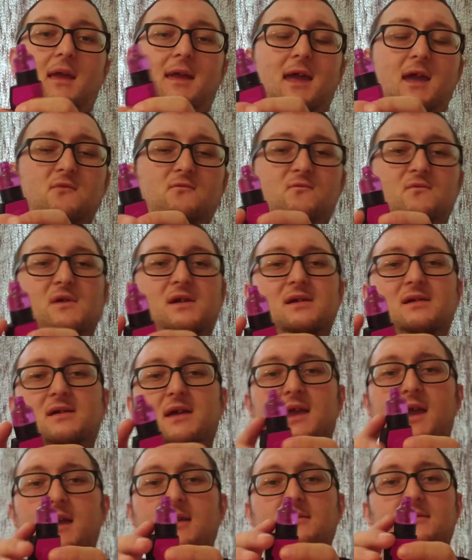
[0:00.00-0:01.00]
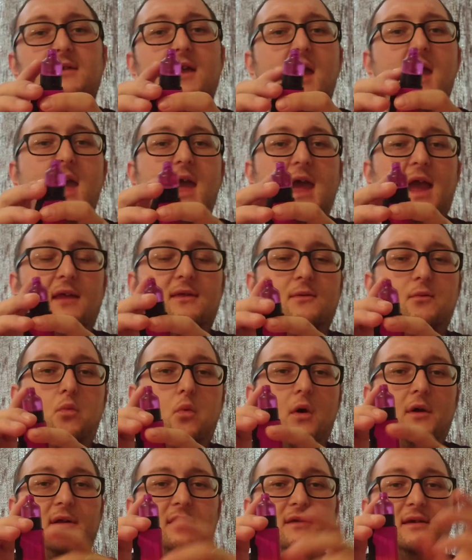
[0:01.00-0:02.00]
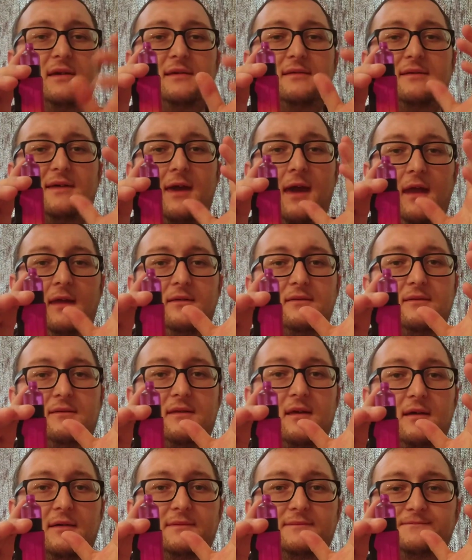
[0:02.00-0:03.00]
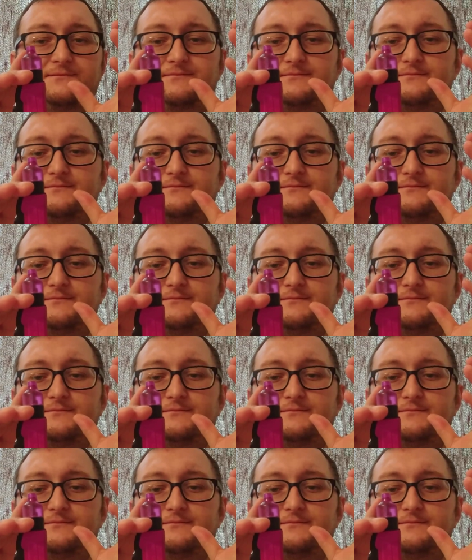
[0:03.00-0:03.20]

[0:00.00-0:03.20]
It really is. It's one of these kits that